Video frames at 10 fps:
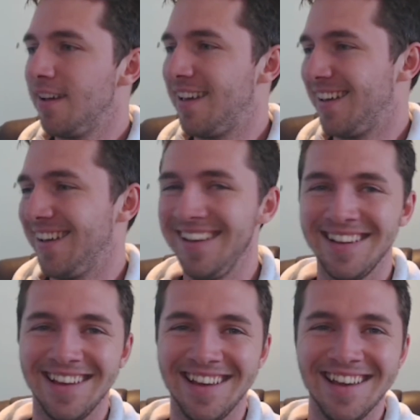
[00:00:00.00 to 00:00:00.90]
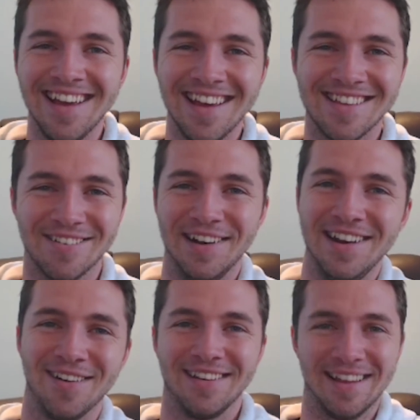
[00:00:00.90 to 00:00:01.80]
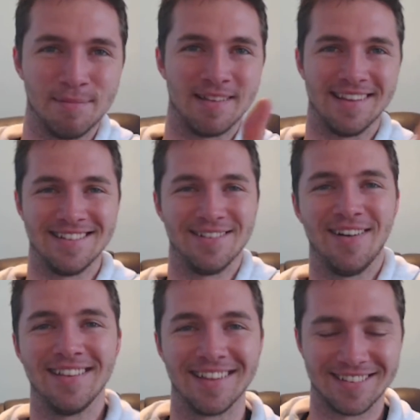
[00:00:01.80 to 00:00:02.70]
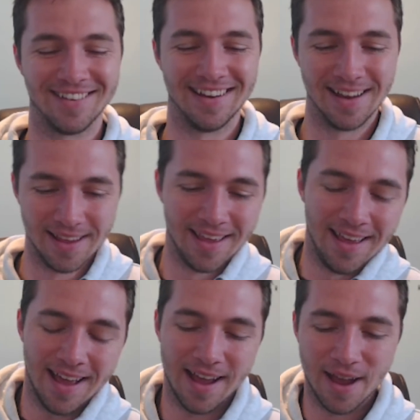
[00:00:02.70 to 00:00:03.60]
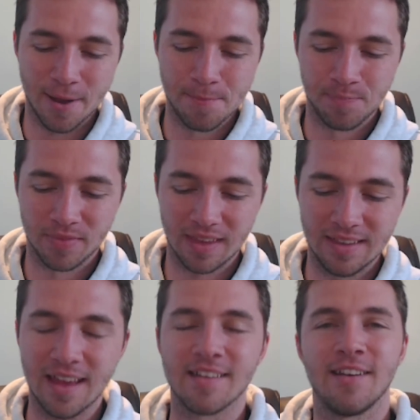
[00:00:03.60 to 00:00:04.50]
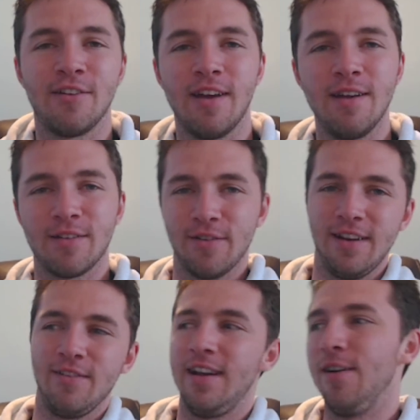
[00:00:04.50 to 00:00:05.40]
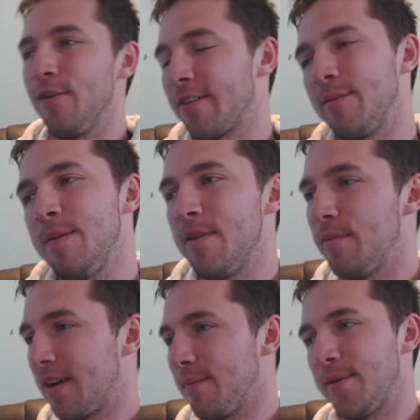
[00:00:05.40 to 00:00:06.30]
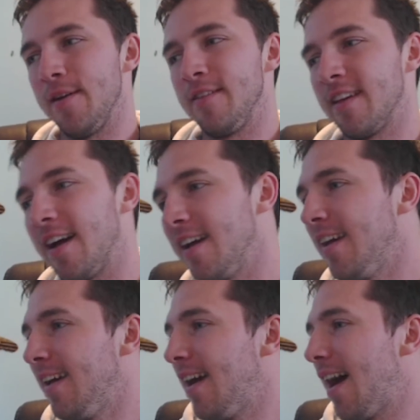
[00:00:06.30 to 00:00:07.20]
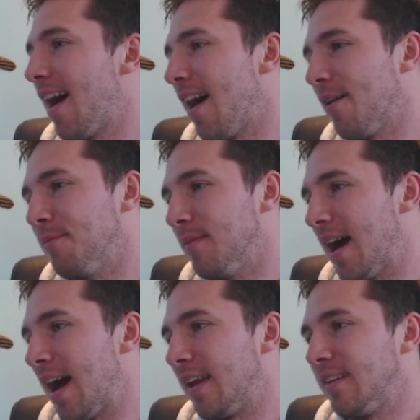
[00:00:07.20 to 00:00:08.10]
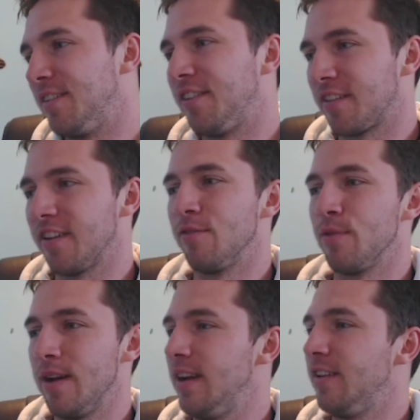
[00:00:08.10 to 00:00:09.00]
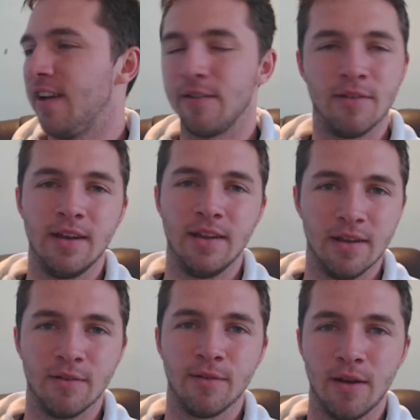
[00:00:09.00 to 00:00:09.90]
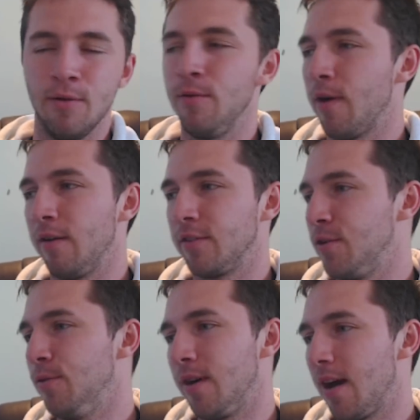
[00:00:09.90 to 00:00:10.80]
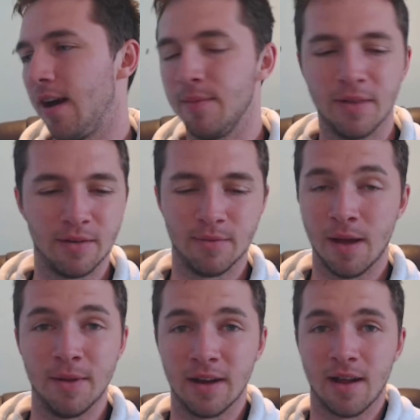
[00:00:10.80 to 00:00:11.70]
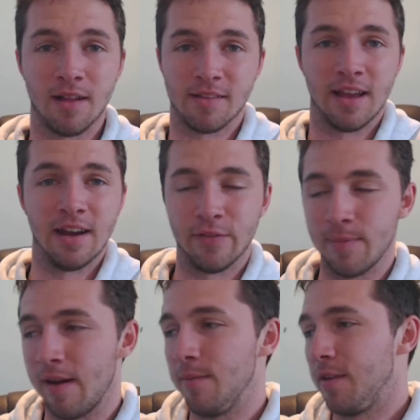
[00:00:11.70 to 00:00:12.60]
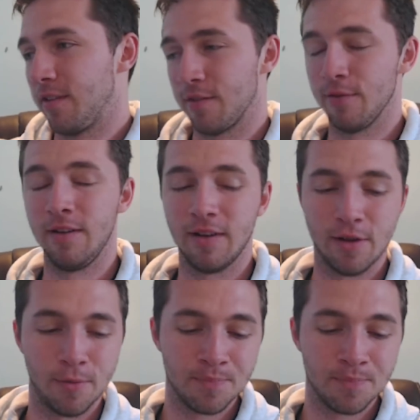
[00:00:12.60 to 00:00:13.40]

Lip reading: It's really odd, like positioned right in the screen. Yeah, so Craig was really, really awesome, and he built my computer. And just a really generally all-round cool guy. I can't say enough about him. He's just really, really cool.